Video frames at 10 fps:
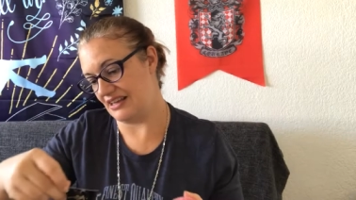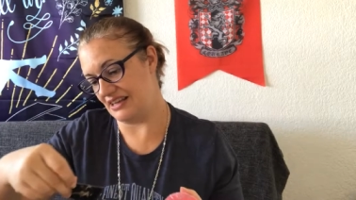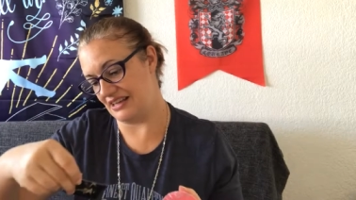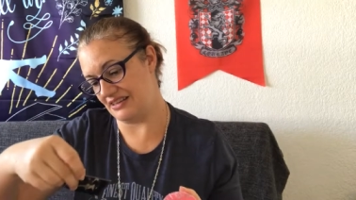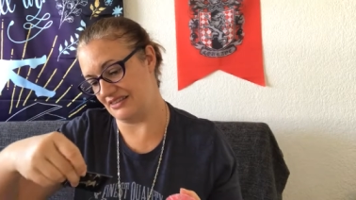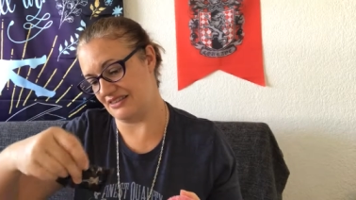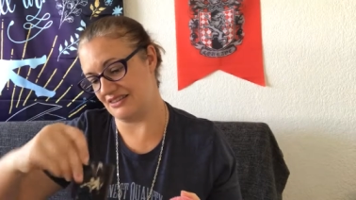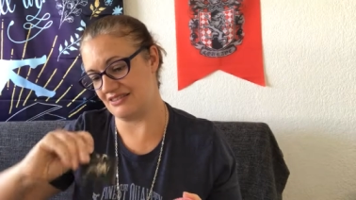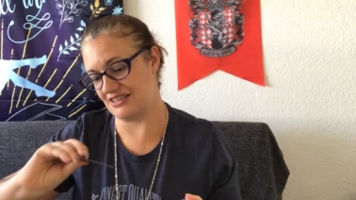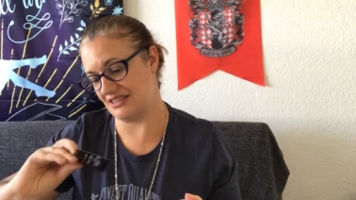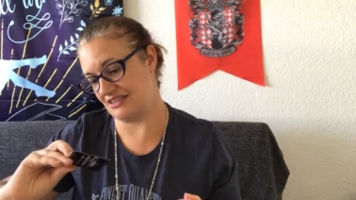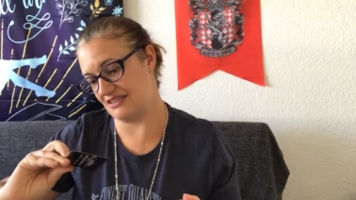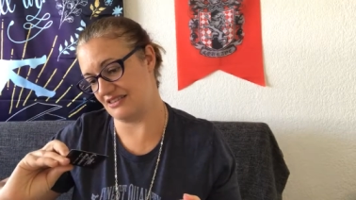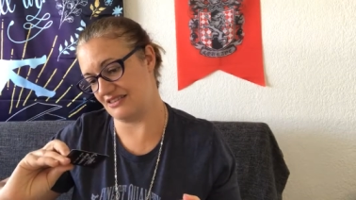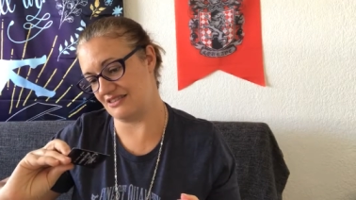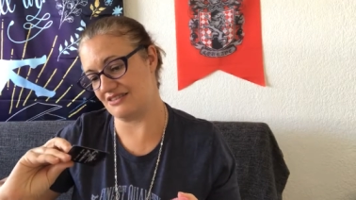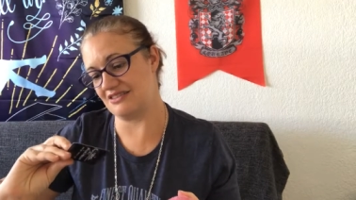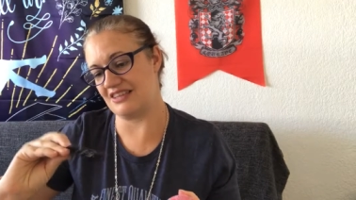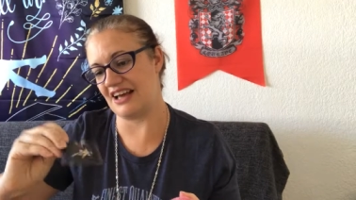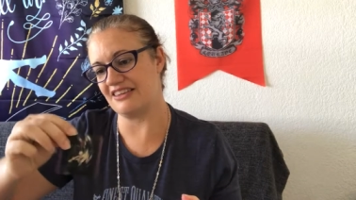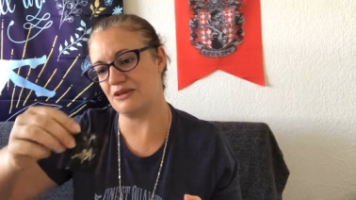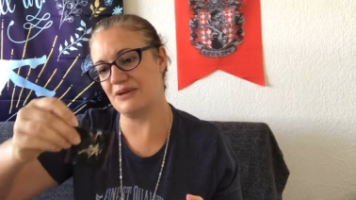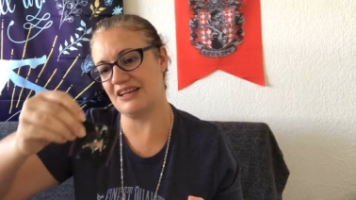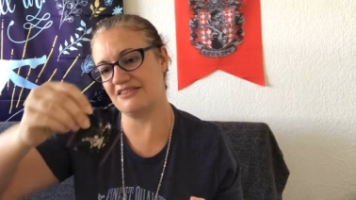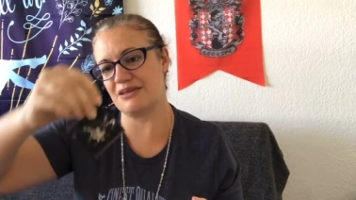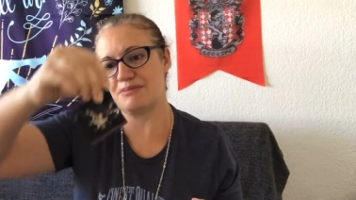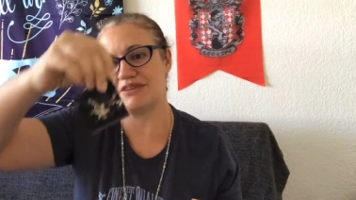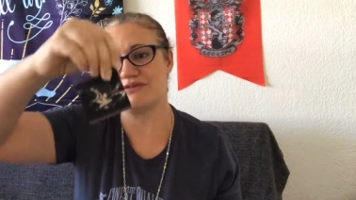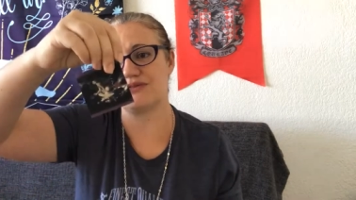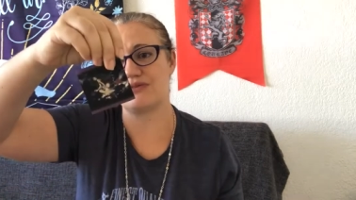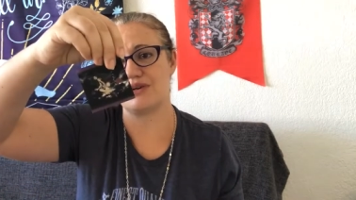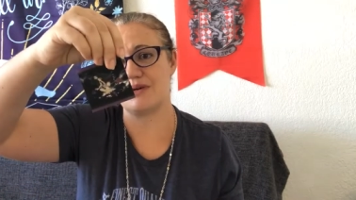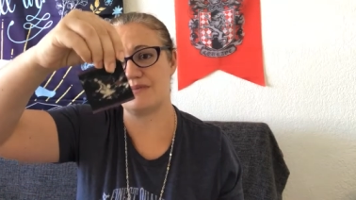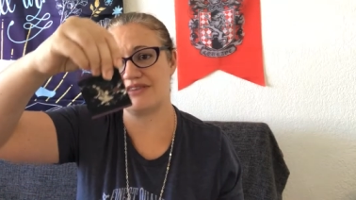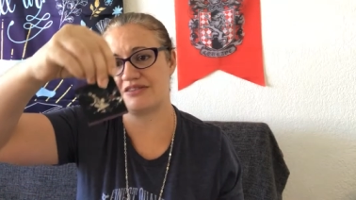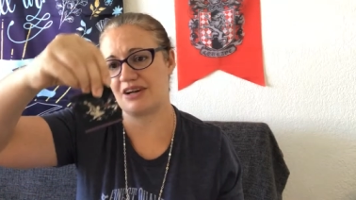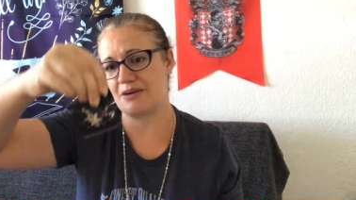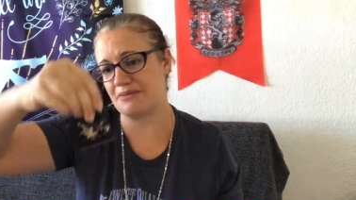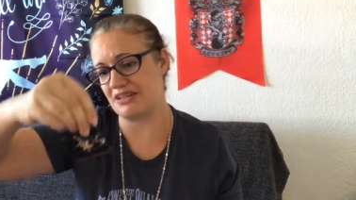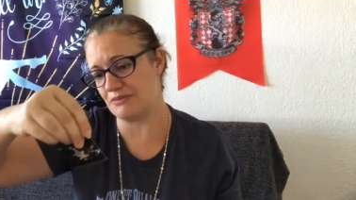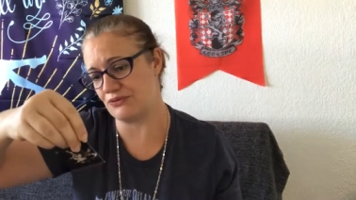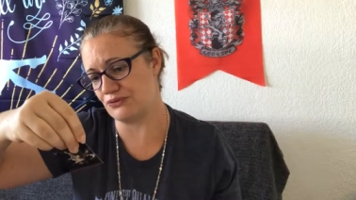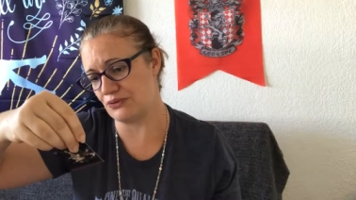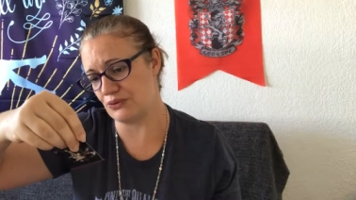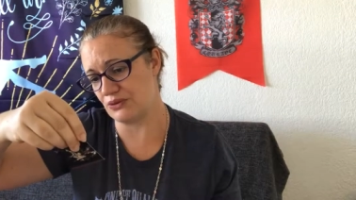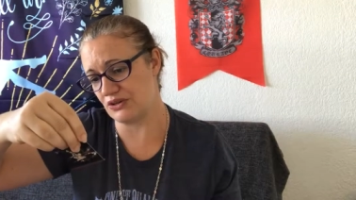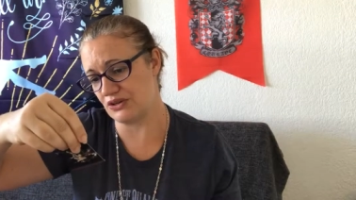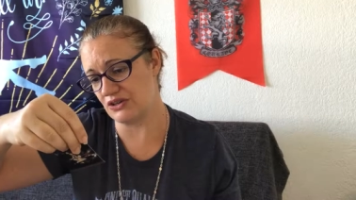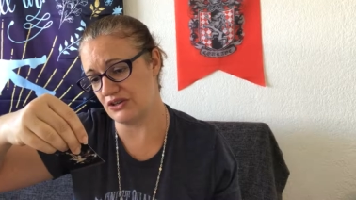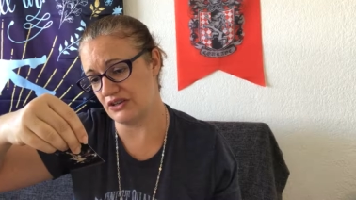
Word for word: And this is, I think we had something from this company before.